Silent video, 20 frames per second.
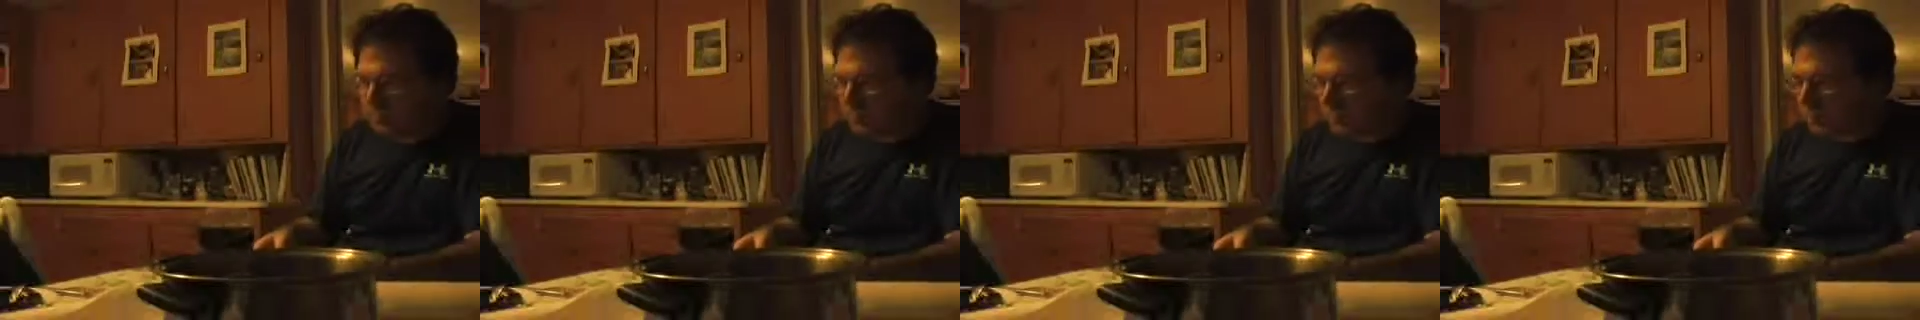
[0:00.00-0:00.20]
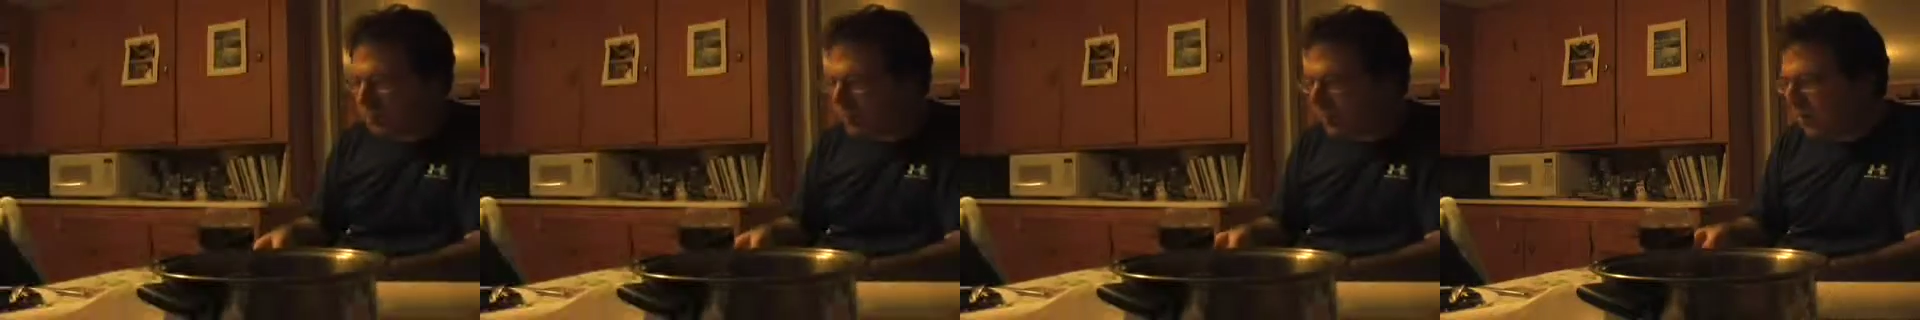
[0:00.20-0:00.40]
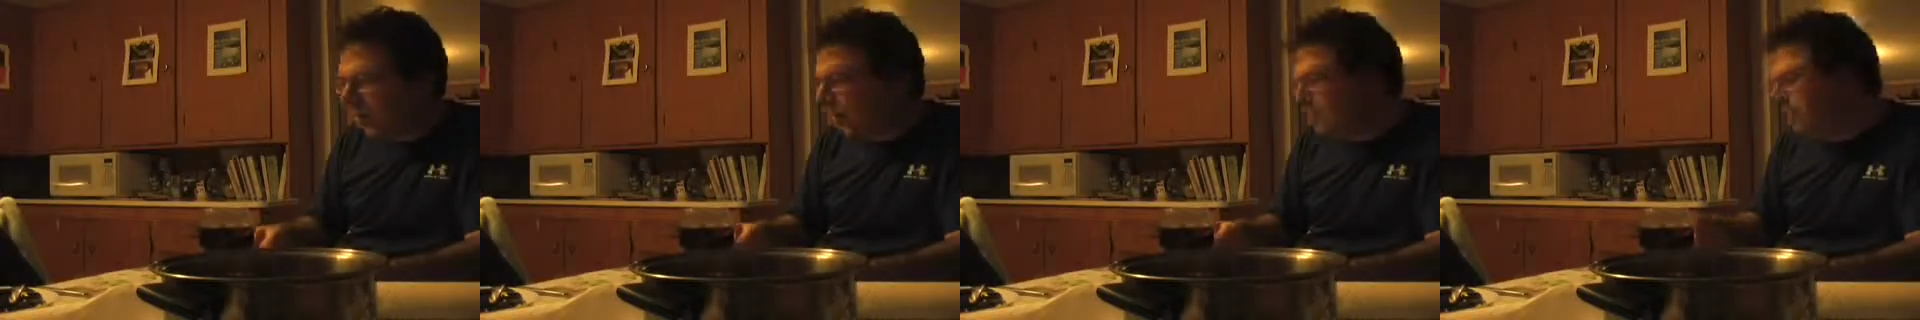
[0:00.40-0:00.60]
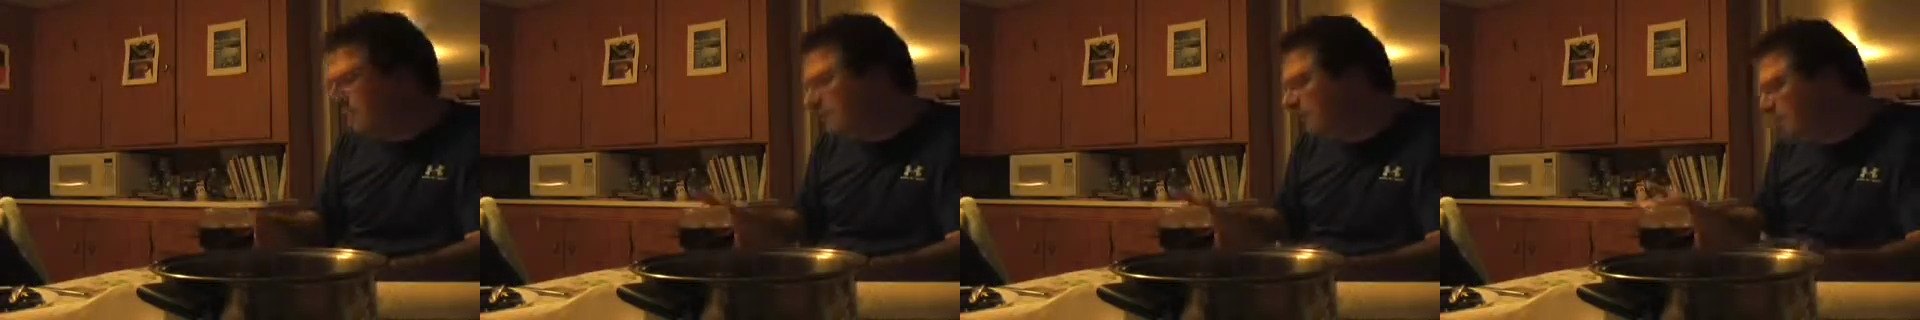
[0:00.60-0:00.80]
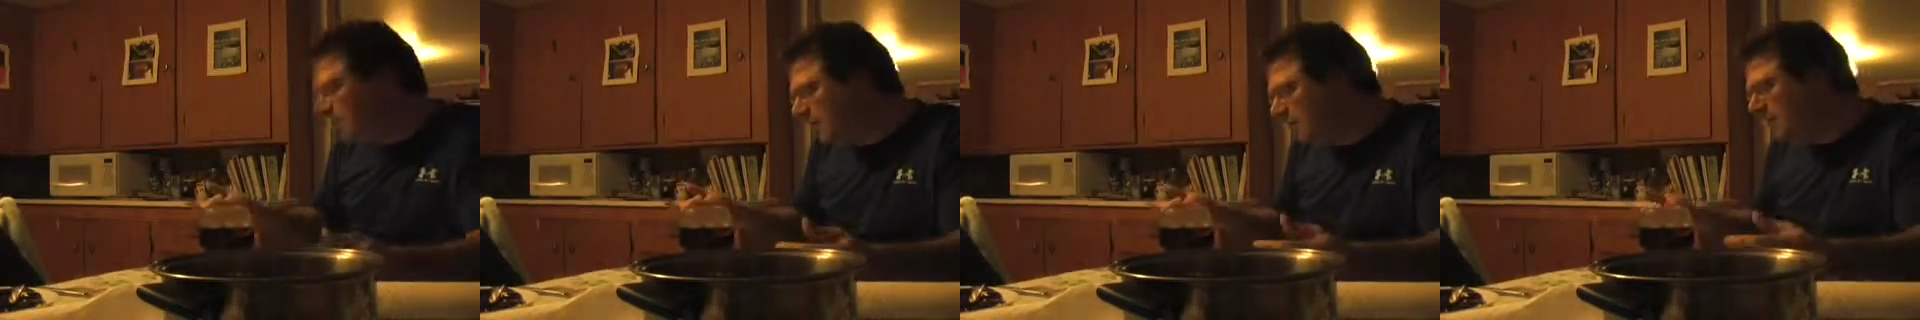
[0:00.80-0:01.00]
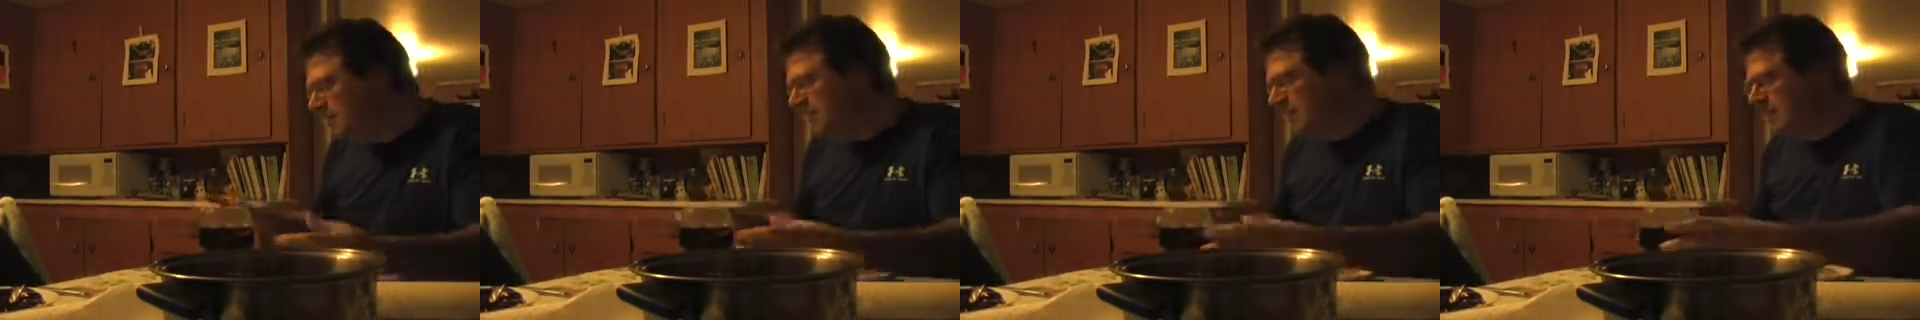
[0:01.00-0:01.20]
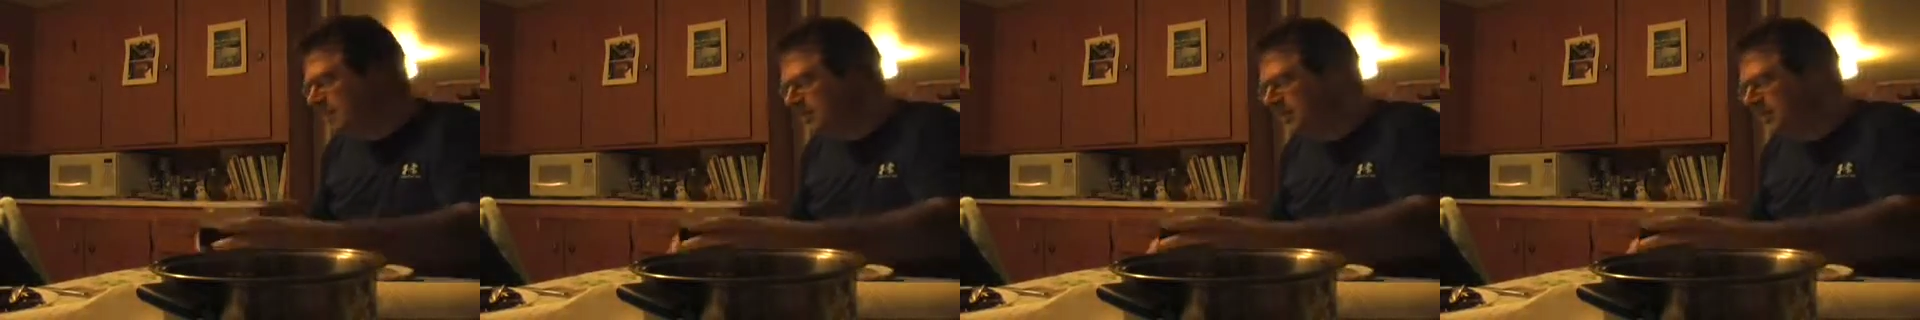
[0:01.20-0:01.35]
Why are we filming us